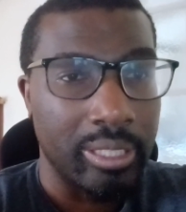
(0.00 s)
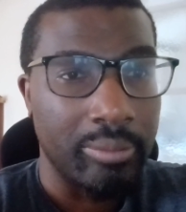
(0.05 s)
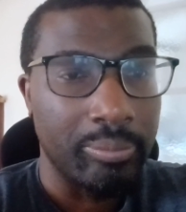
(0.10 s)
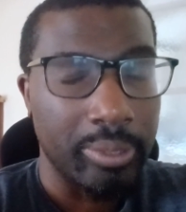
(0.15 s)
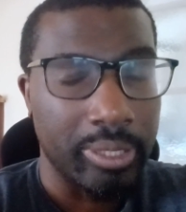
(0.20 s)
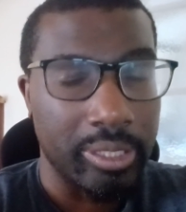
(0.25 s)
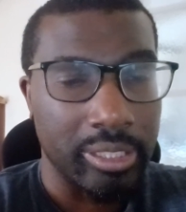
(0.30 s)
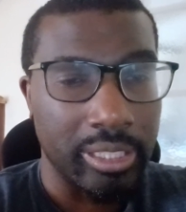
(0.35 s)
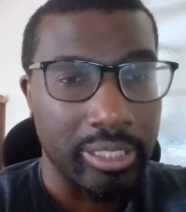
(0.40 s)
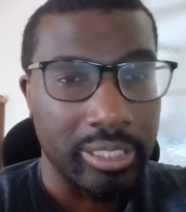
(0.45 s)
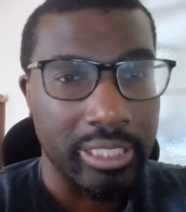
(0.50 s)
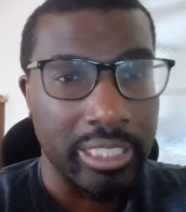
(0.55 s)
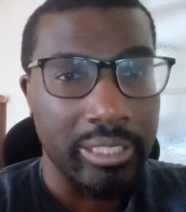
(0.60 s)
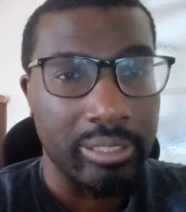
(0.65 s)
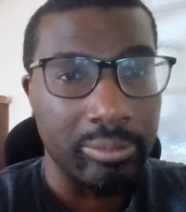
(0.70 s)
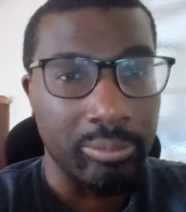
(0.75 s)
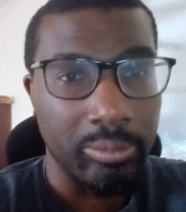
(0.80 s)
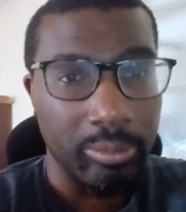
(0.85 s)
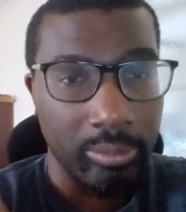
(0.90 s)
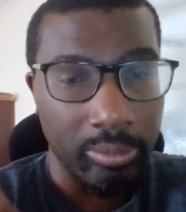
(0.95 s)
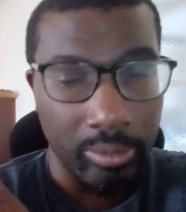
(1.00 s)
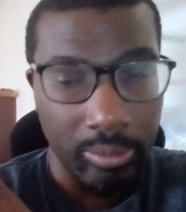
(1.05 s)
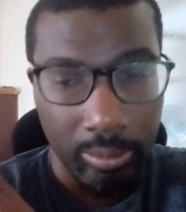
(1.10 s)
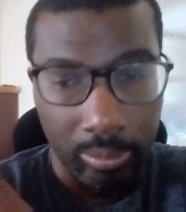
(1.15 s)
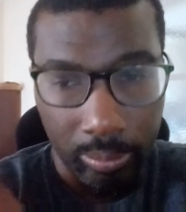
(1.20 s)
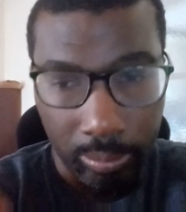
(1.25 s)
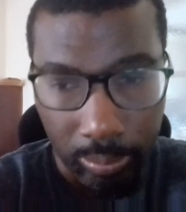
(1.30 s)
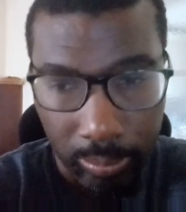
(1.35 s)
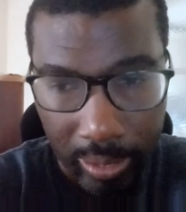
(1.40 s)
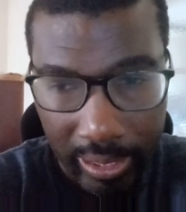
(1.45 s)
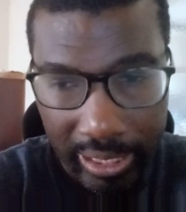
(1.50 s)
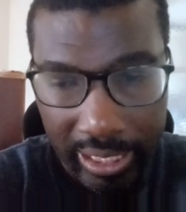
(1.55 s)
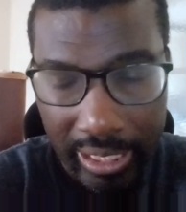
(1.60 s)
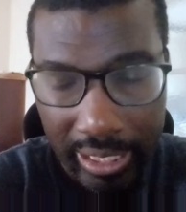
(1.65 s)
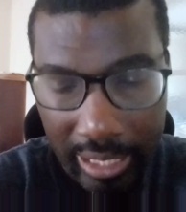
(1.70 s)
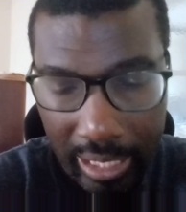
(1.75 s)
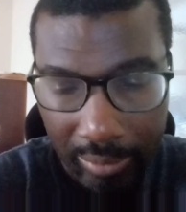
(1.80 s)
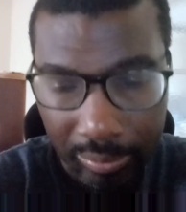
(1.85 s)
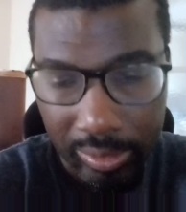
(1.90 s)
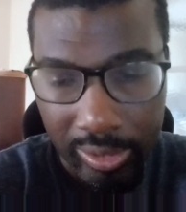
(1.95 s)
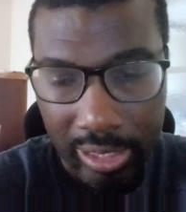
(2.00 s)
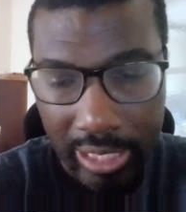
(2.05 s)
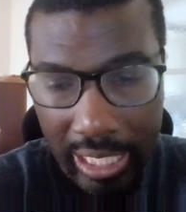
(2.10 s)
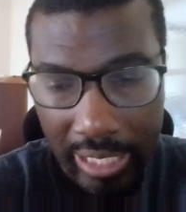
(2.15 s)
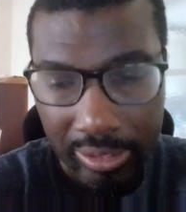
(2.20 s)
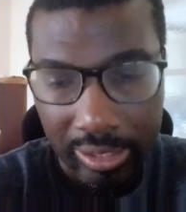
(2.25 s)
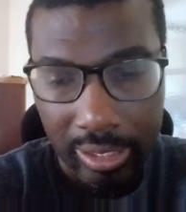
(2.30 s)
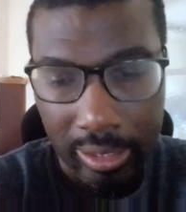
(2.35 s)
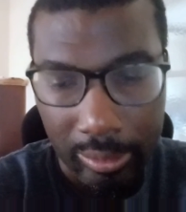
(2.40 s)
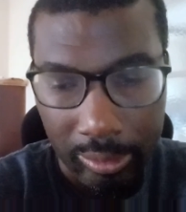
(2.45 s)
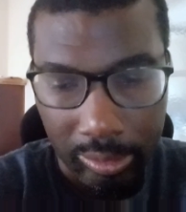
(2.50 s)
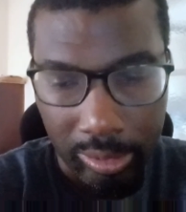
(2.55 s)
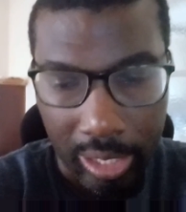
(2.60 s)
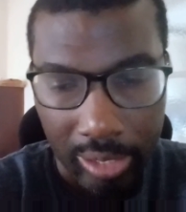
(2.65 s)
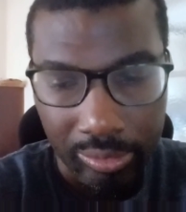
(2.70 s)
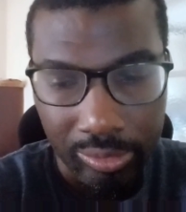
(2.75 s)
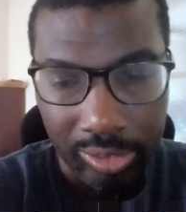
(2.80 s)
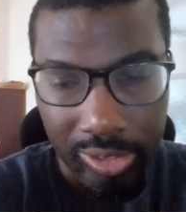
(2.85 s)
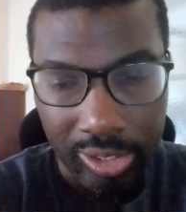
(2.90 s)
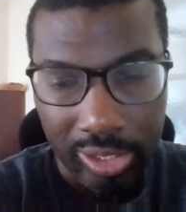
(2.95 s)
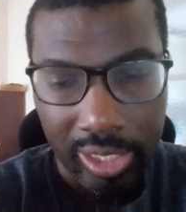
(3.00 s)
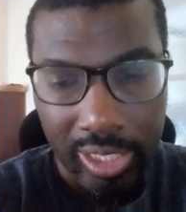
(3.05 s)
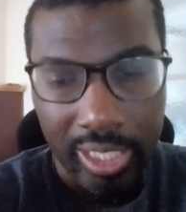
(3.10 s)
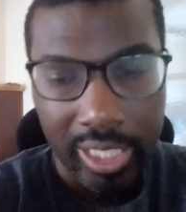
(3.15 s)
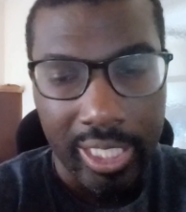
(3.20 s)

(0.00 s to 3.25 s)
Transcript: Because I said, when it comes down to the crunch,